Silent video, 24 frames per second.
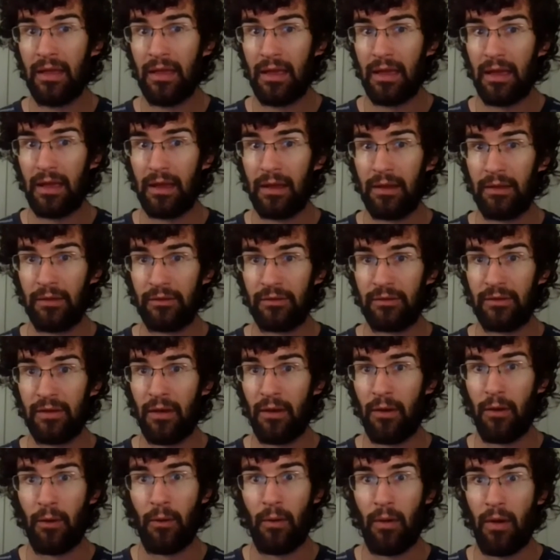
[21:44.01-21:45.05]
And
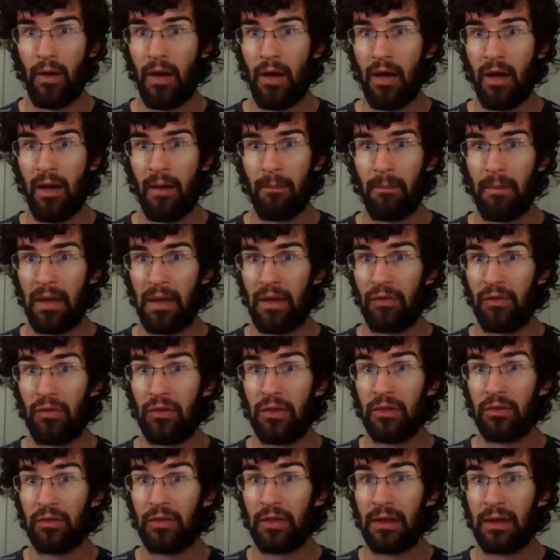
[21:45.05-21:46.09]
so I
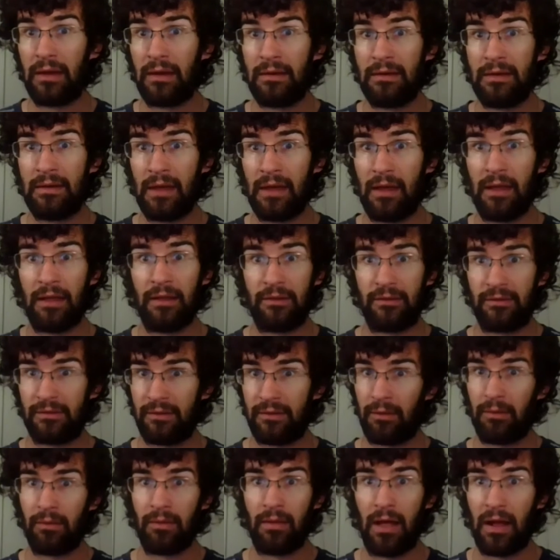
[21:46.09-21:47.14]
think that it's
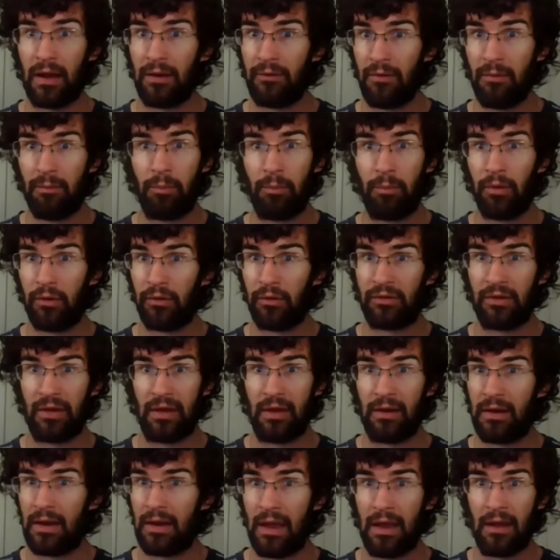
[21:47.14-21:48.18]
a lot of it boils
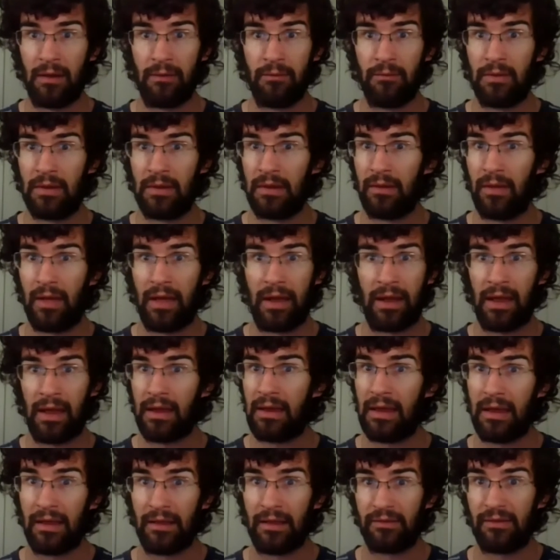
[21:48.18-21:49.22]
down to envy. Like, I
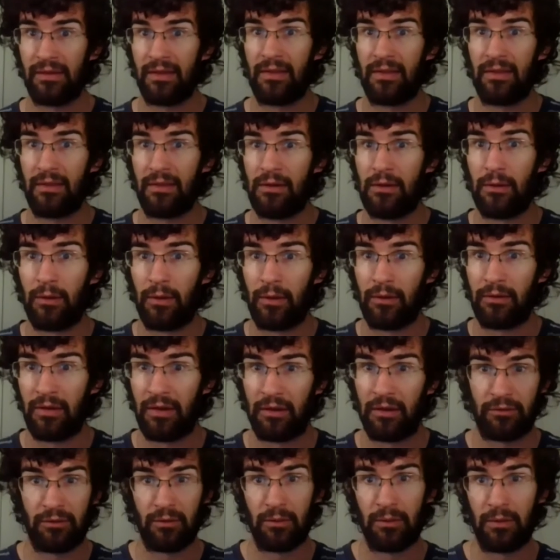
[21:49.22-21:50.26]
can't say,
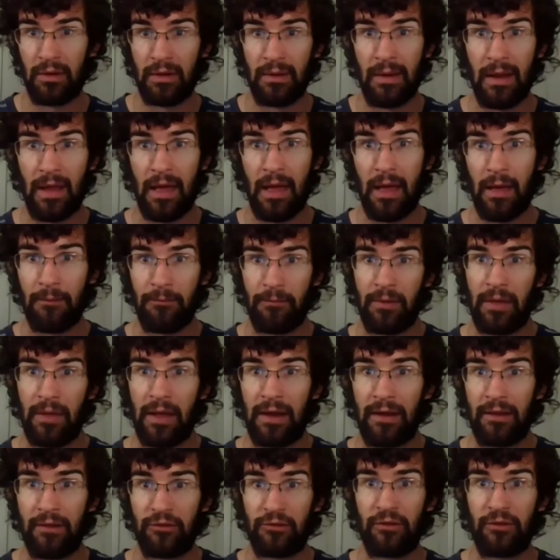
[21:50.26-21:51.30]
attest to it enough,
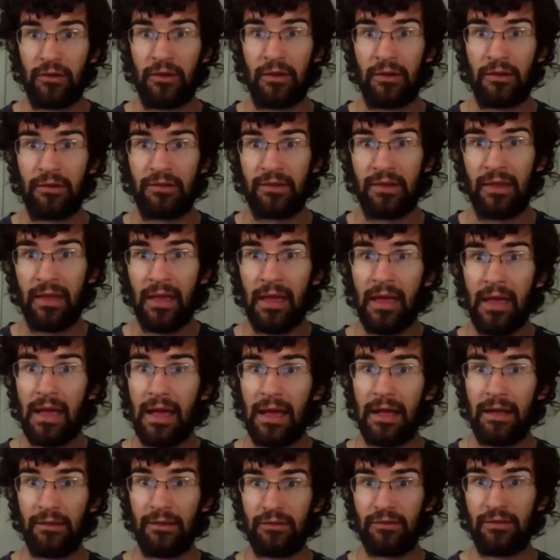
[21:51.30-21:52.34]
that it's just,
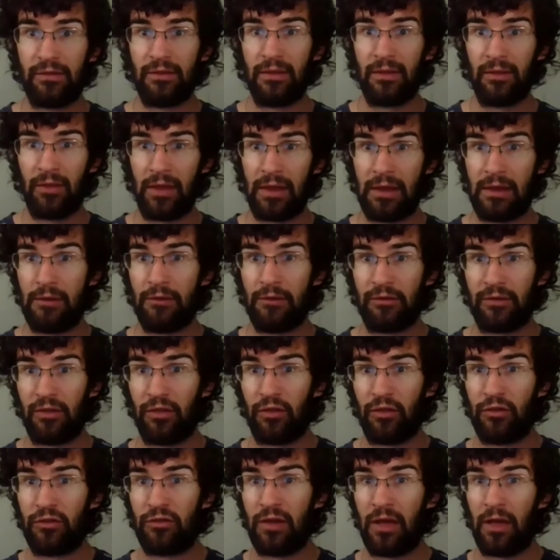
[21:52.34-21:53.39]
like you said,
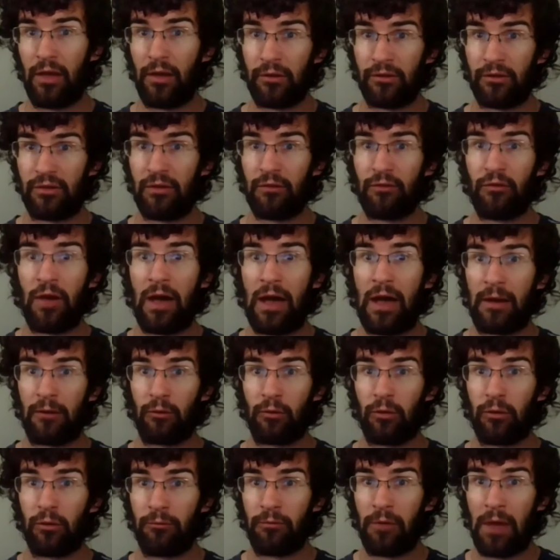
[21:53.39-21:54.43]
the jealousy
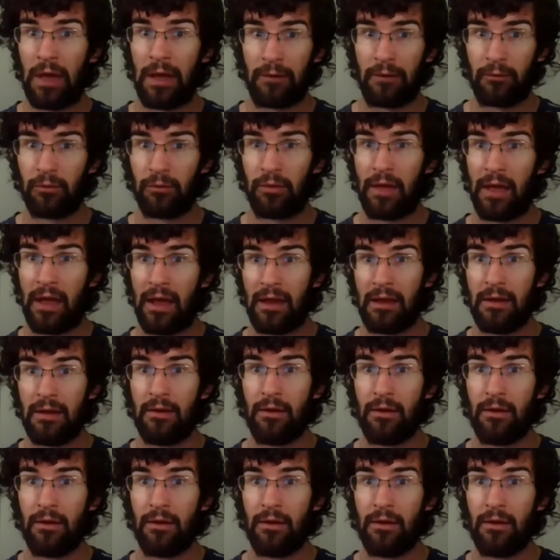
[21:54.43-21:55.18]
factor, the factor that,